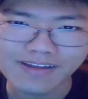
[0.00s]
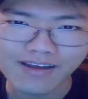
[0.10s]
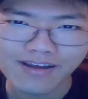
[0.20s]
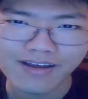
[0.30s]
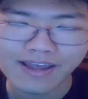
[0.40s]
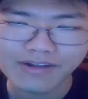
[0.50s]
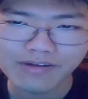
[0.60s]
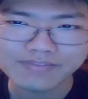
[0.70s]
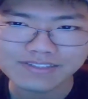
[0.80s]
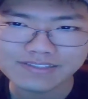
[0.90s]
I know
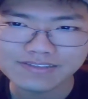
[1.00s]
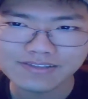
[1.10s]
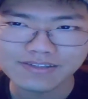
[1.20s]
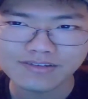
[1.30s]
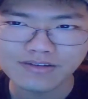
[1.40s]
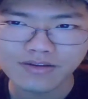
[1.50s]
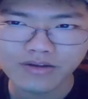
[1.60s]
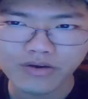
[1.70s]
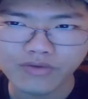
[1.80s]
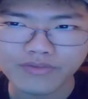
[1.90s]
I've teased it
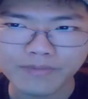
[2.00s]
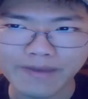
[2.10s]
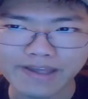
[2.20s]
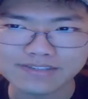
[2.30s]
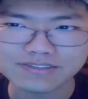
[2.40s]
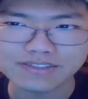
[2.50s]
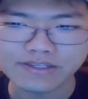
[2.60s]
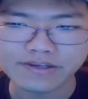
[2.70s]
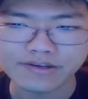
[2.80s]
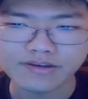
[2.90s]
over the past
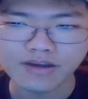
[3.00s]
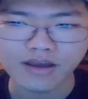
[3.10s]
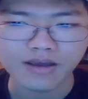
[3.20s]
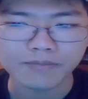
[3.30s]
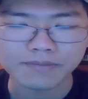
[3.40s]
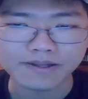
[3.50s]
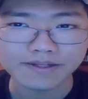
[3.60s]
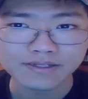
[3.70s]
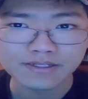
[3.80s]
year, but